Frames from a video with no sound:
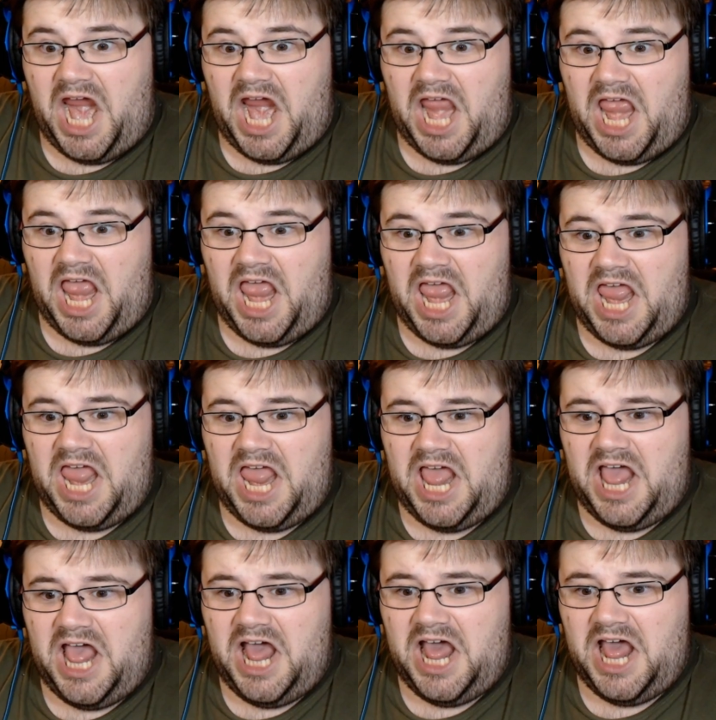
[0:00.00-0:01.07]

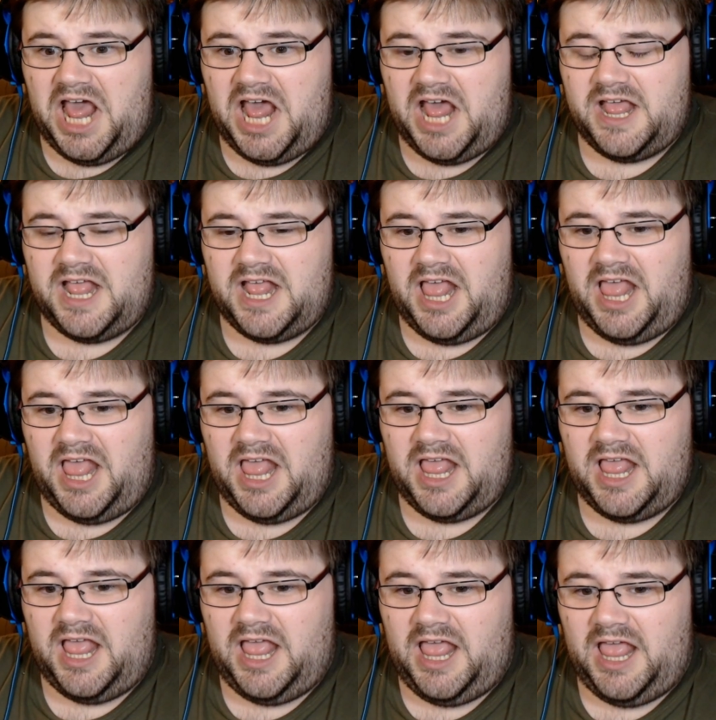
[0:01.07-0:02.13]
Ah!
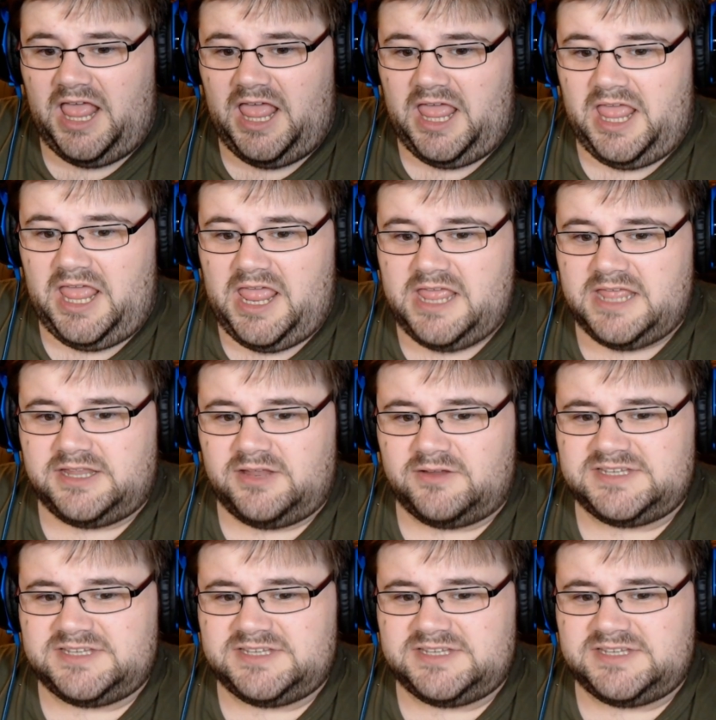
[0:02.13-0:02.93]
Don't